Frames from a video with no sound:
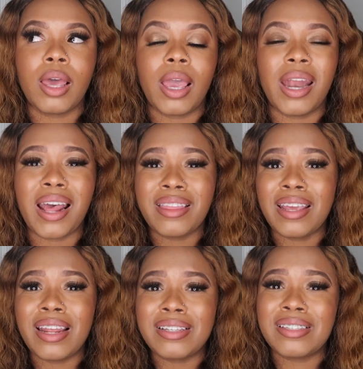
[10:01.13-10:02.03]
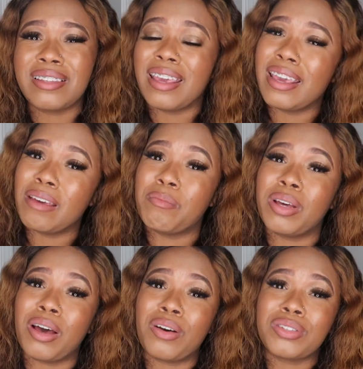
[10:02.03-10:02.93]
And I think that's it.
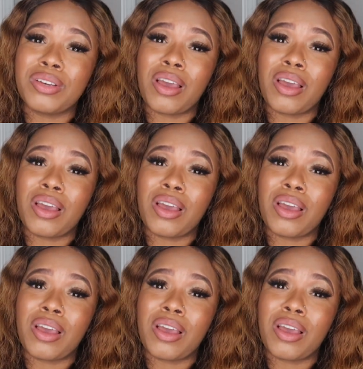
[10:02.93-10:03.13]
But also,